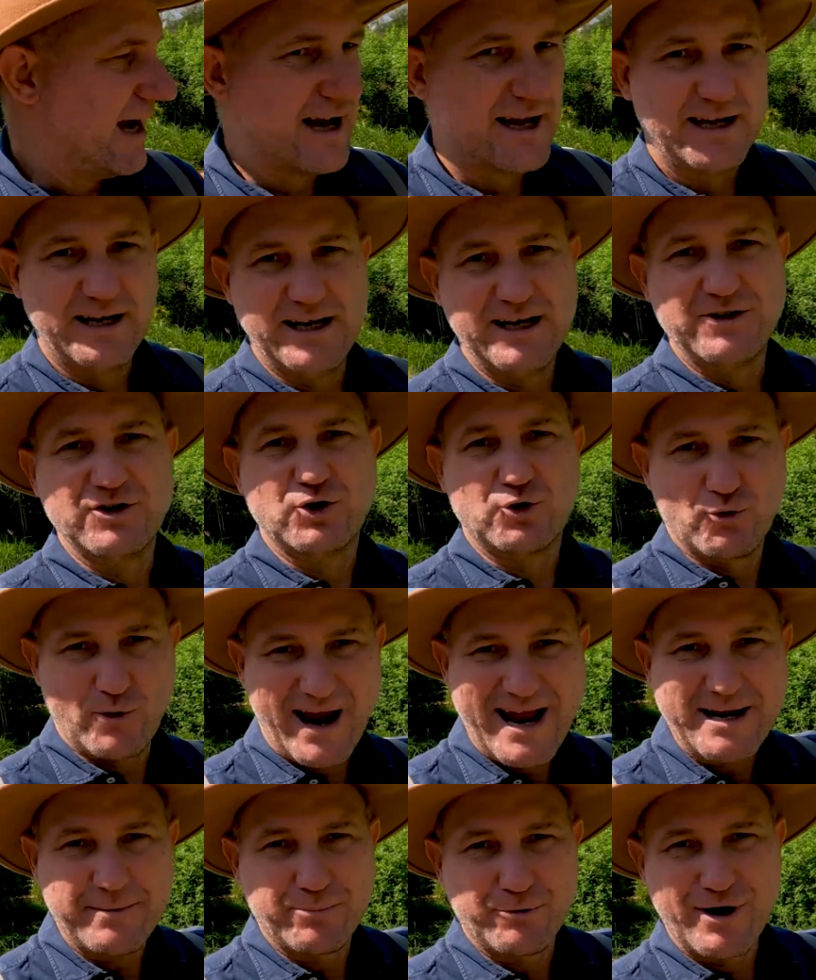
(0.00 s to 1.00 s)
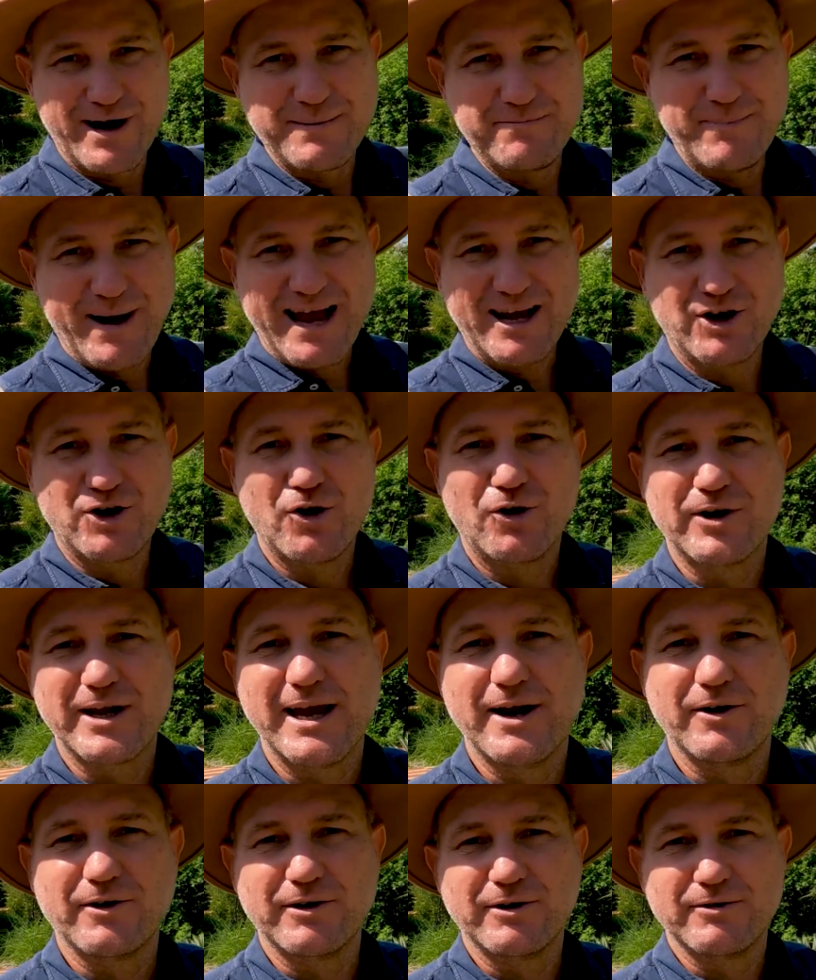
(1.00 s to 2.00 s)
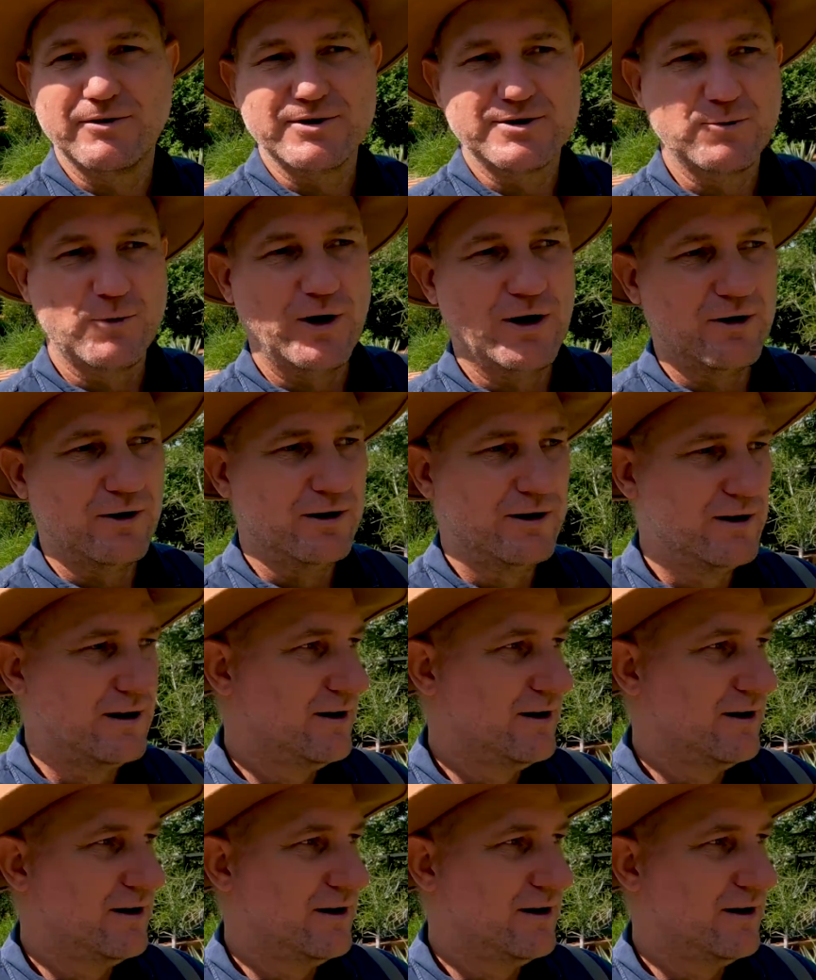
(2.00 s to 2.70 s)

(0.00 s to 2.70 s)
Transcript: in the greater Bangkok area as well.